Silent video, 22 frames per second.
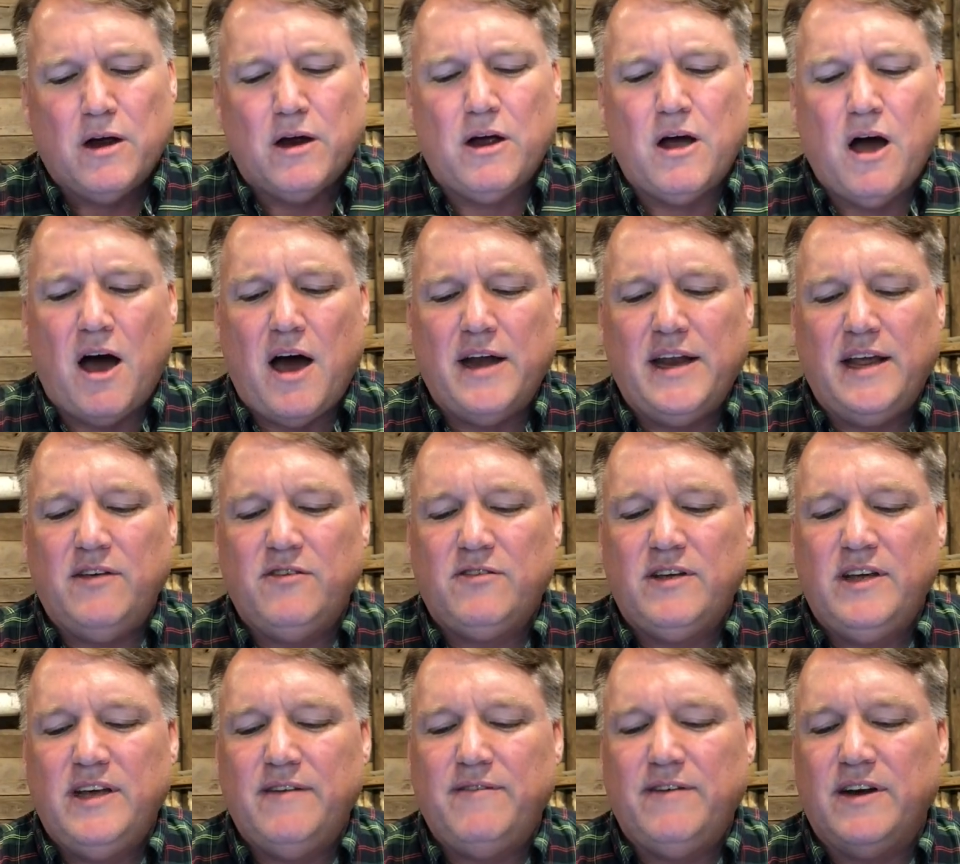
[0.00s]
God has
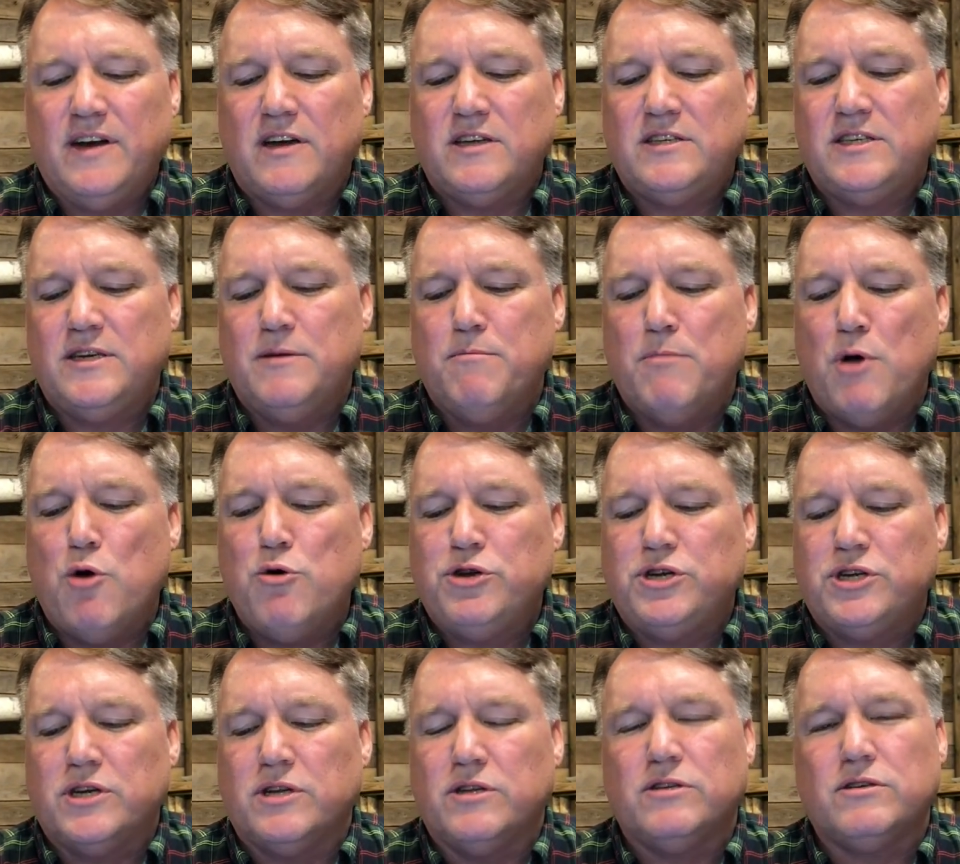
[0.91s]
given us
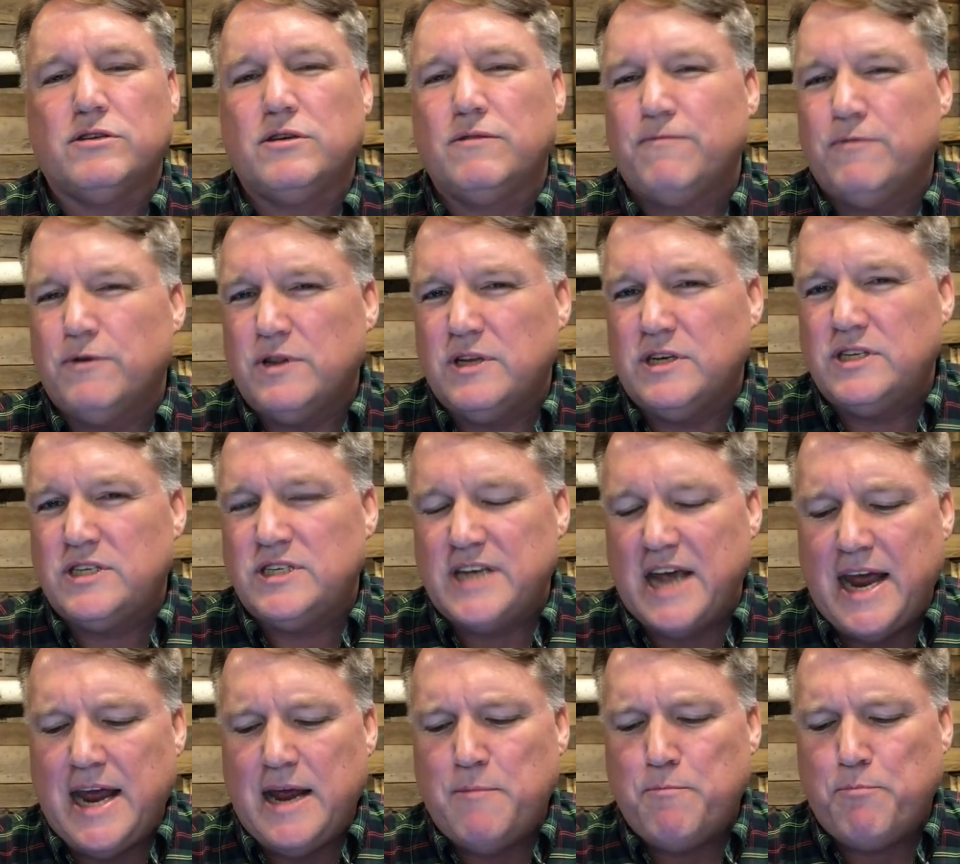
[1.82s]
emotions for the
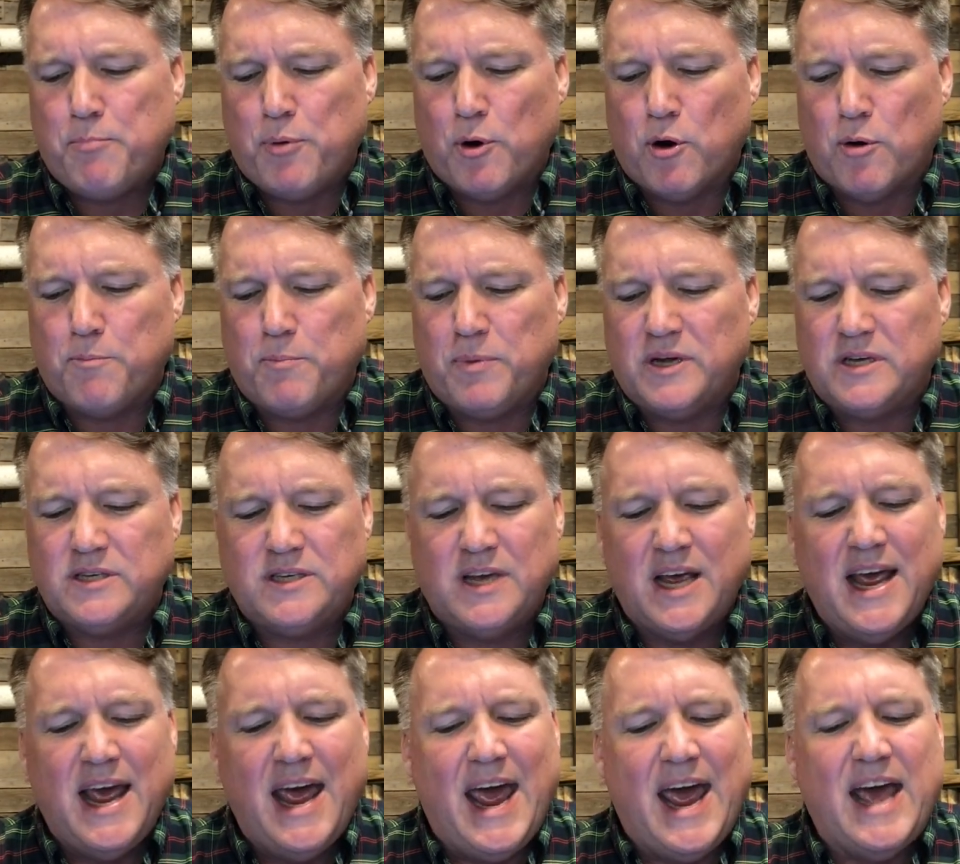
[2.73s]
same purpose
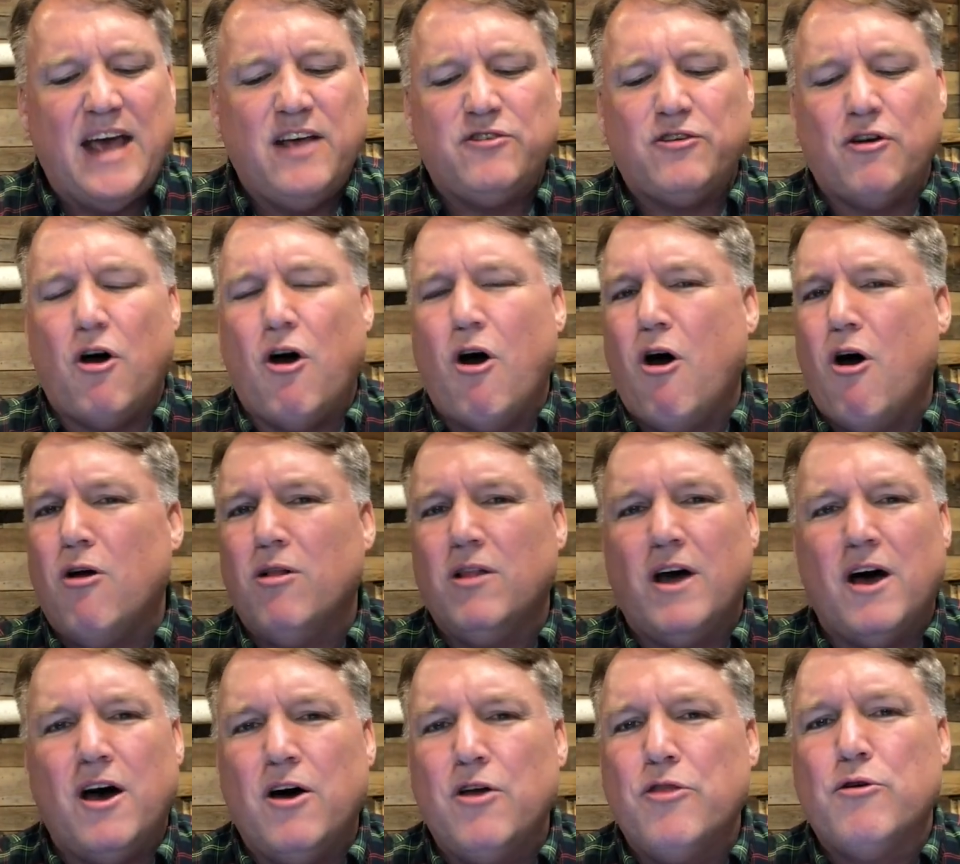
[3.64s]
as
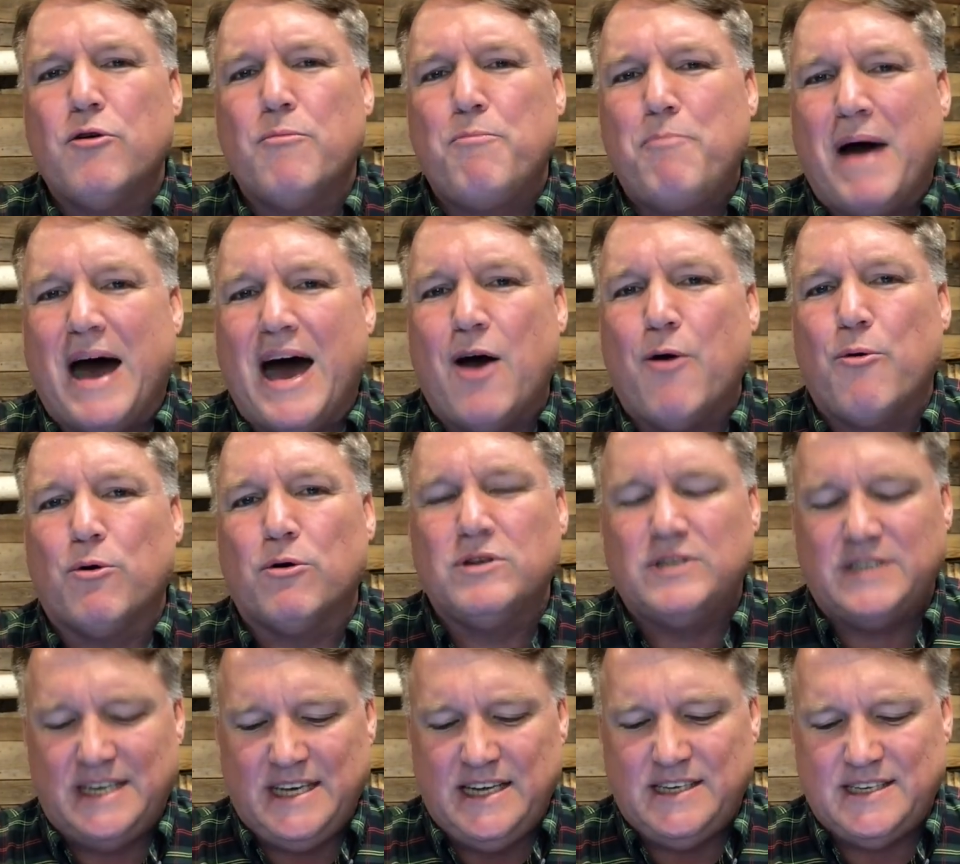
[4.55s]
all other
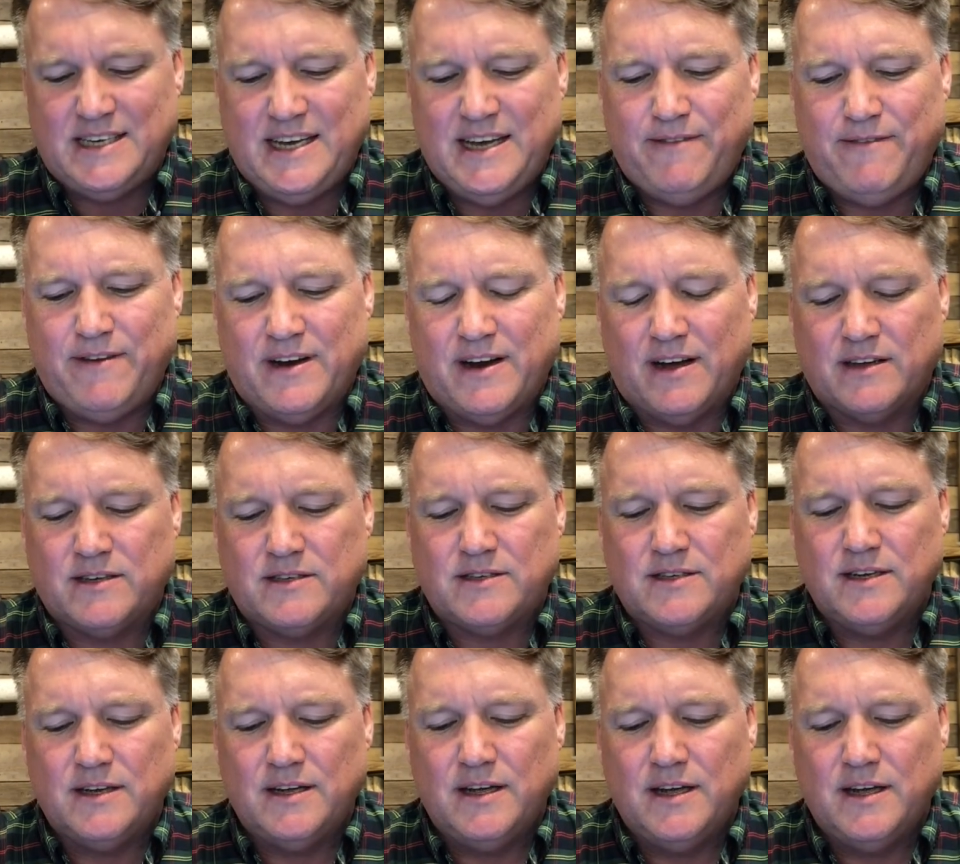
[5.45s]
powers he's given us.